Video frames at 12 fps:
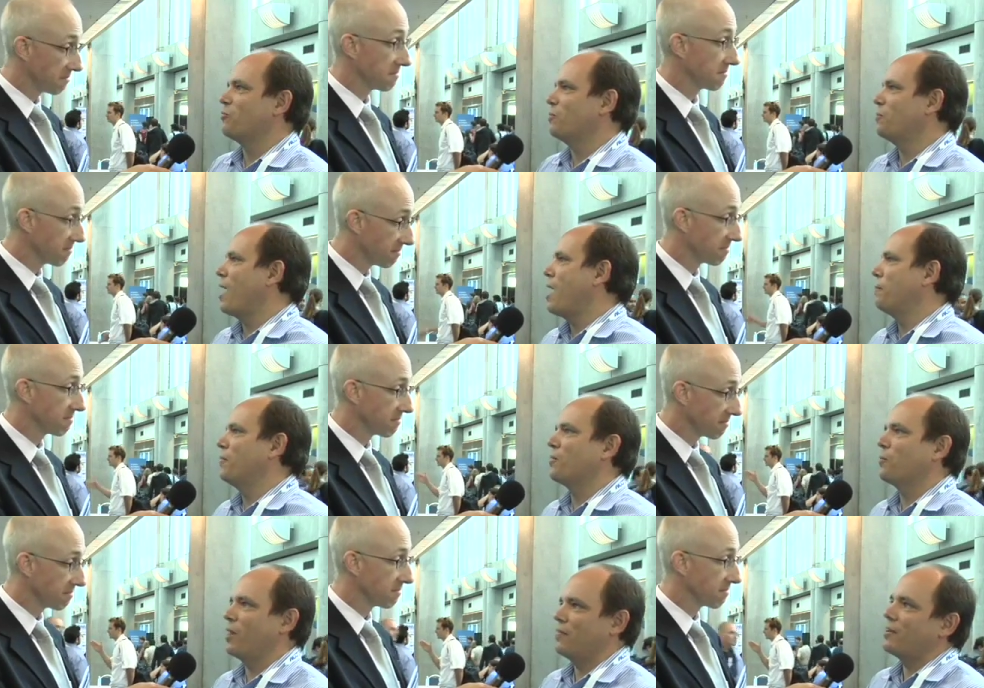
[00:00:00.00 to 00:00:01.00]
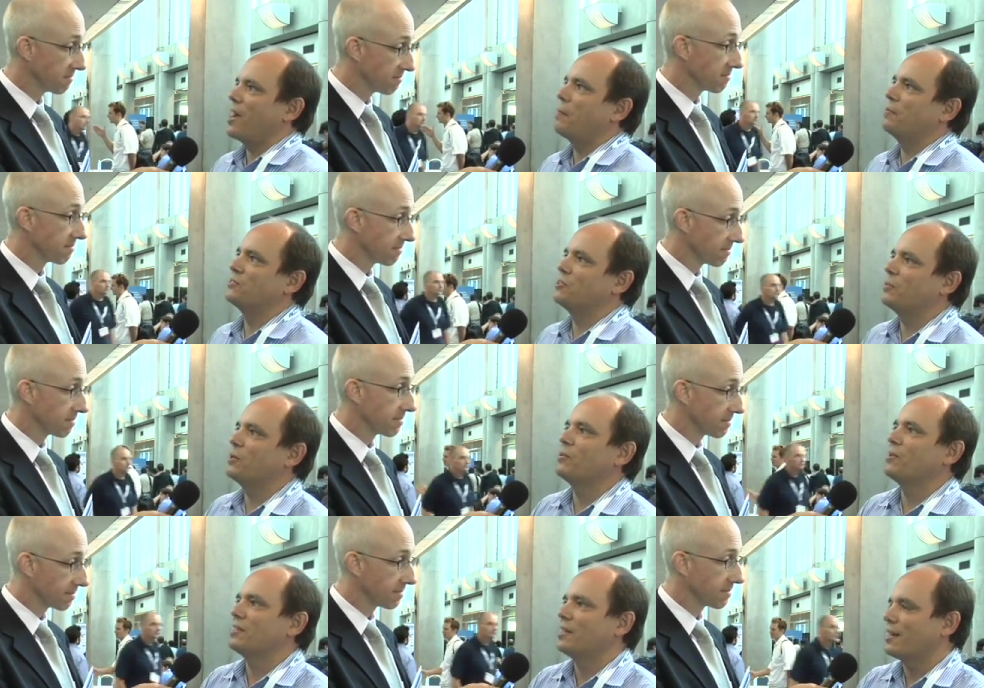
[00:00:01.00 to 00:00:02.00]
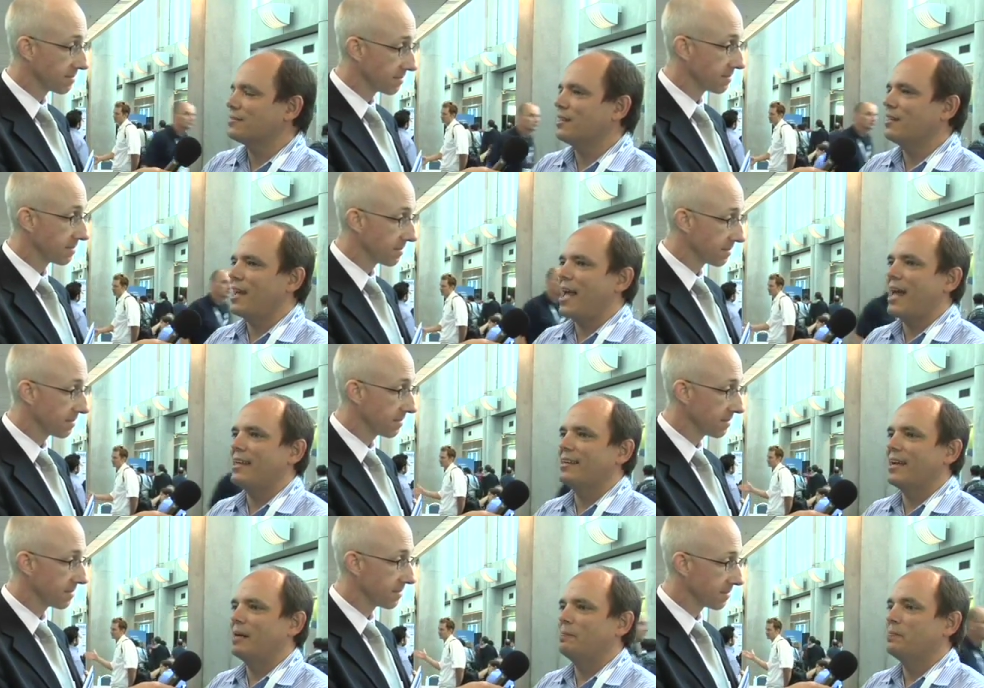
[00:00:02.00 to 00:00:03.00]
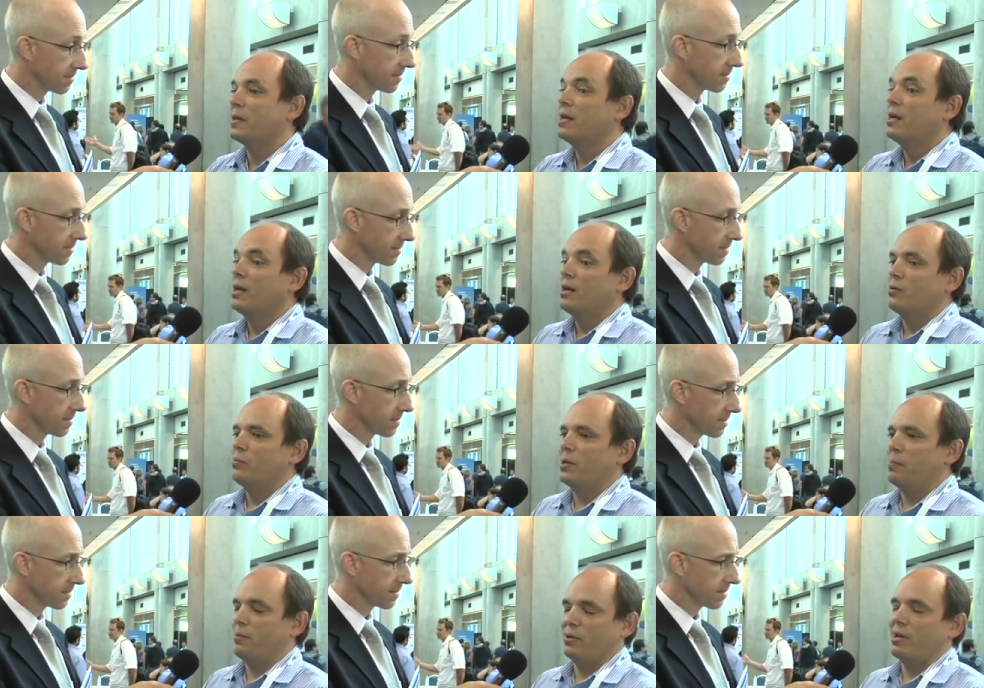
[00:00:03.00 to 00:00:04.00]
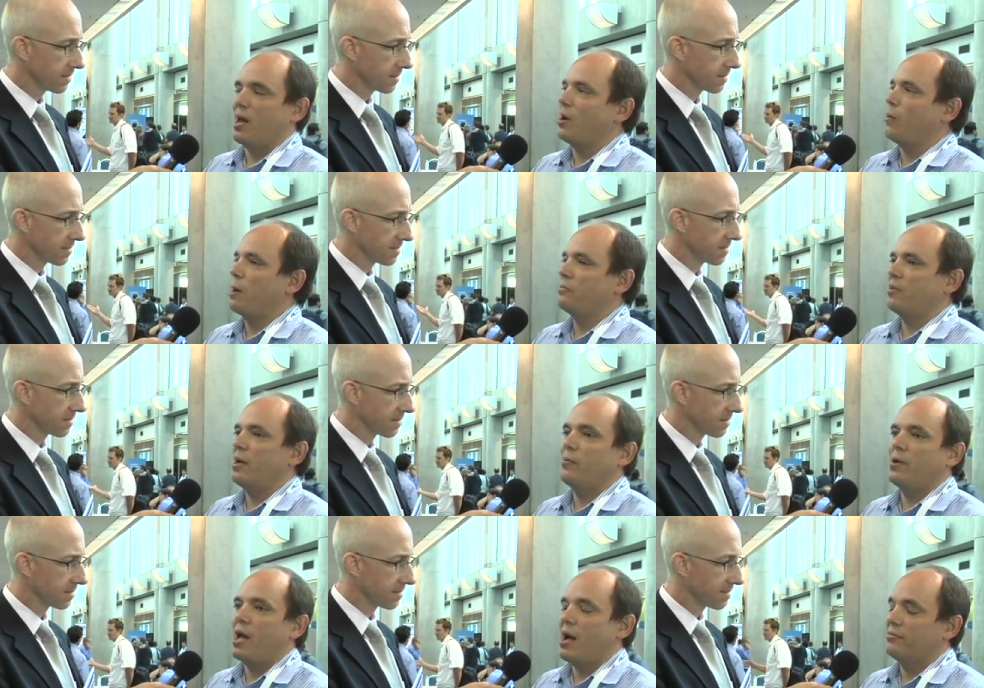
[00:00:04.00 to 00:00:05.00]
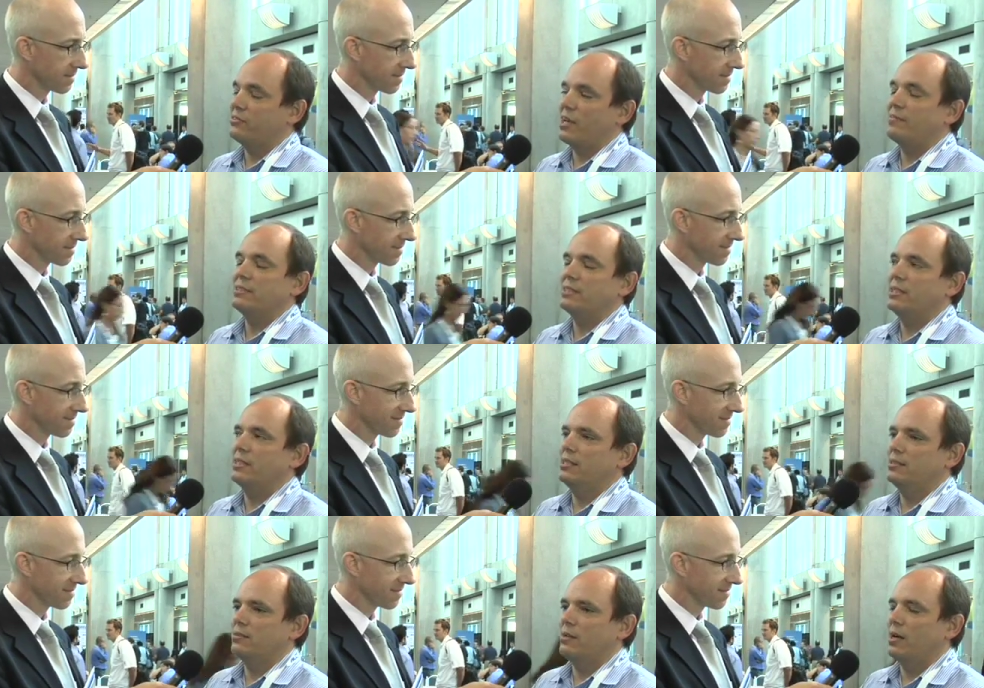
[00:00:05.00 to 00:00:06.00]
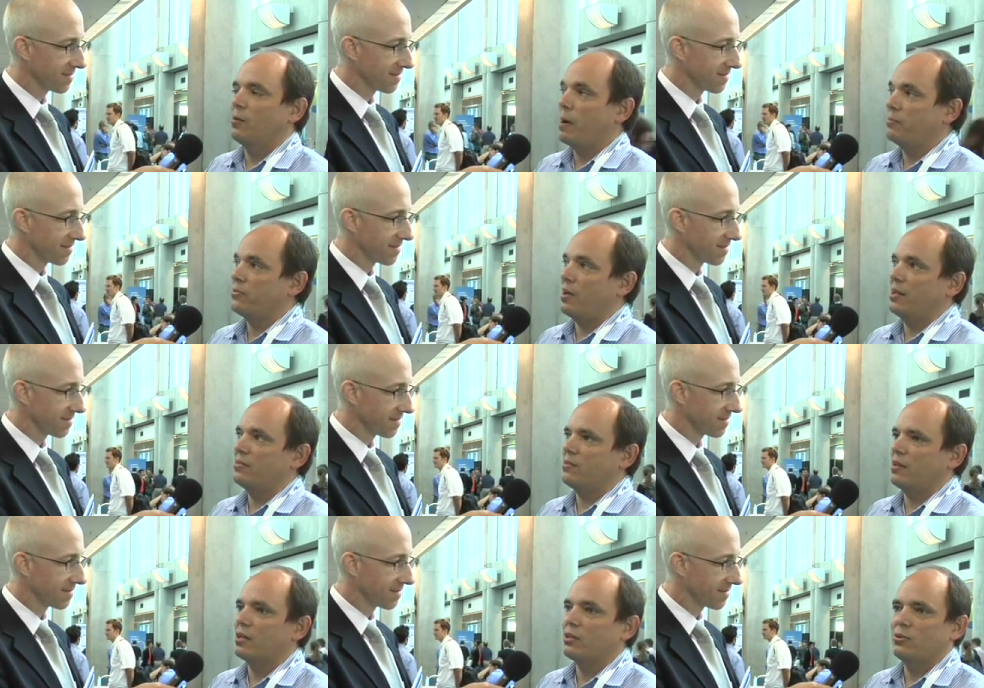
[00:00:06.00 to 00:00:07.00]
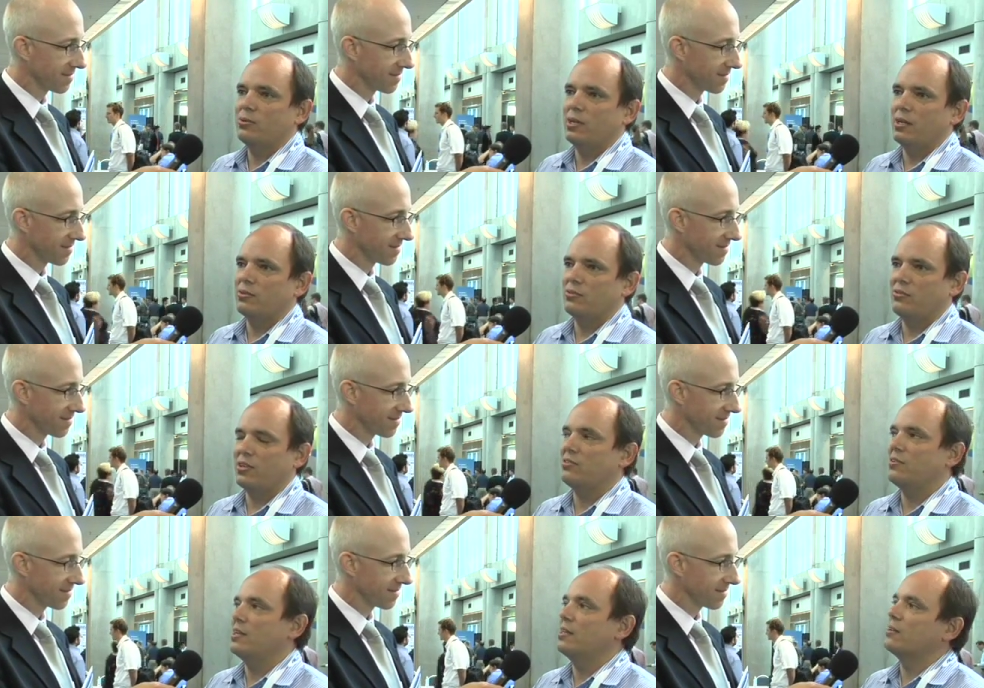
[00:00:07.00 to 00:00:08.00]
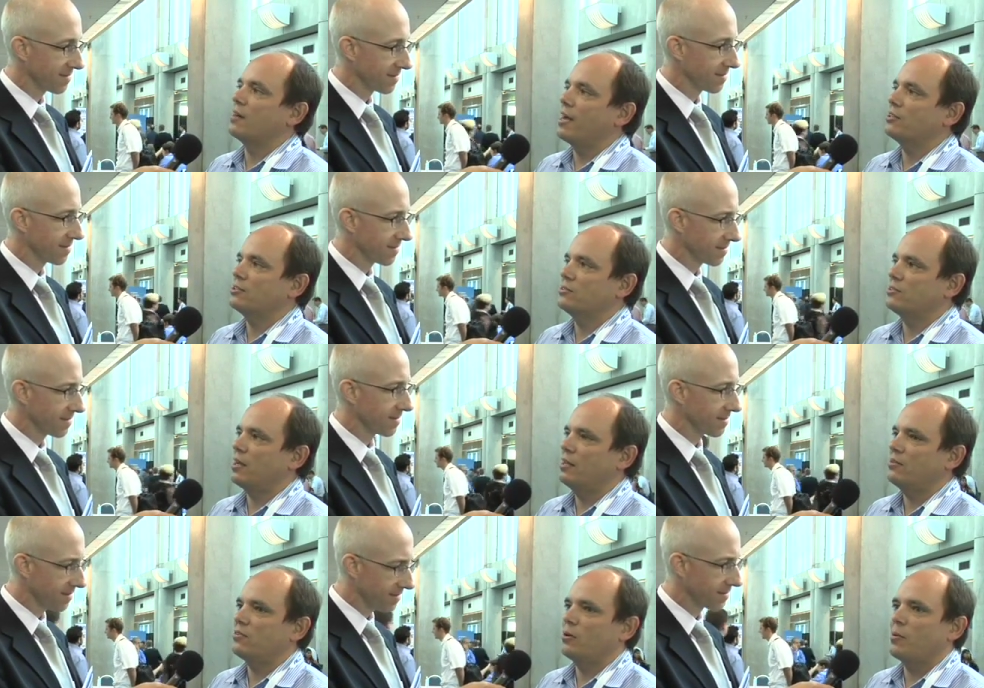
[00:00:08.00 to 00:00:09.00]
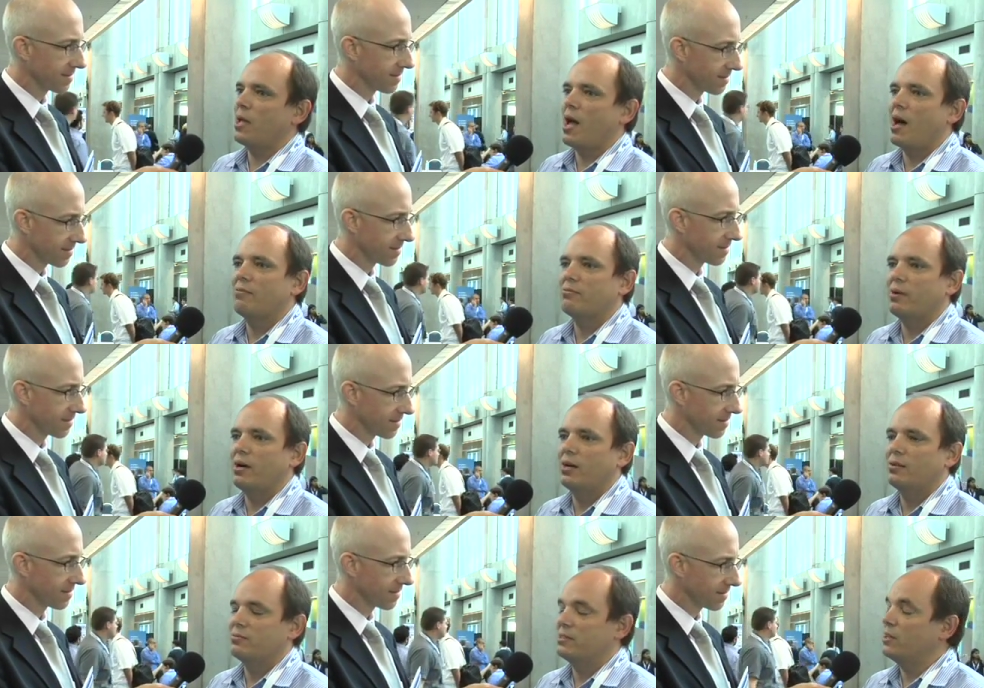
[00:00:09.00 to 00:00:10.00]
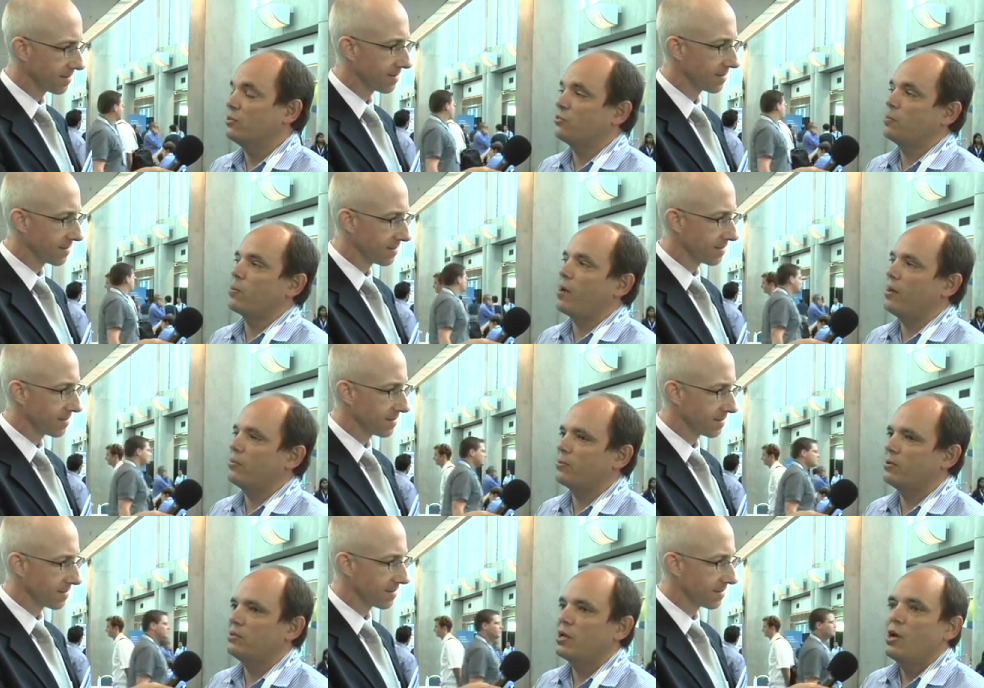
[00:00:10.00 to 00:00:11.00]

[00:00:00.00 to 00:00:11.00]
Speaker 1: from Apple or whatever it happens to be, we'll index it. And um, we put it on our website. We have seventeen uh, websites, including sixteen international sites, so we have uh, videos from around the world.